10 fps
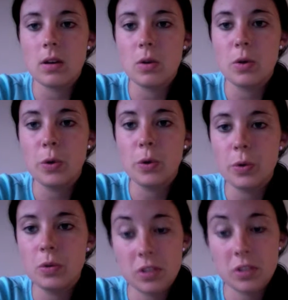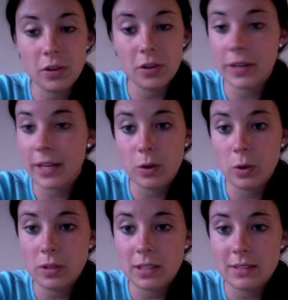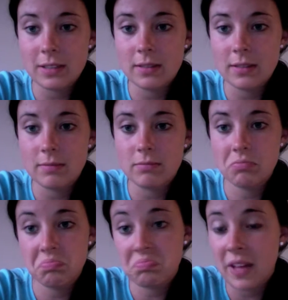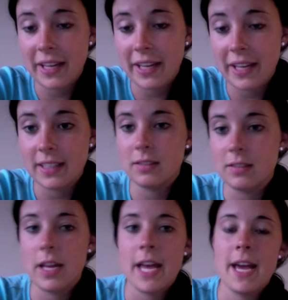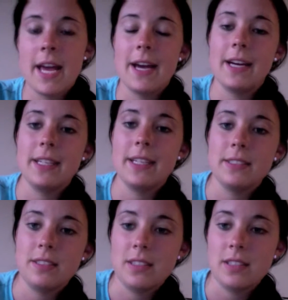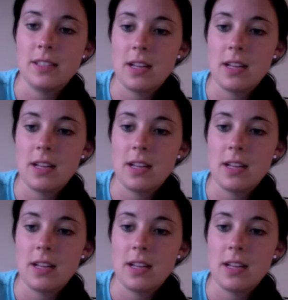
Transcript: who's condoning it, who doesn't like it, and,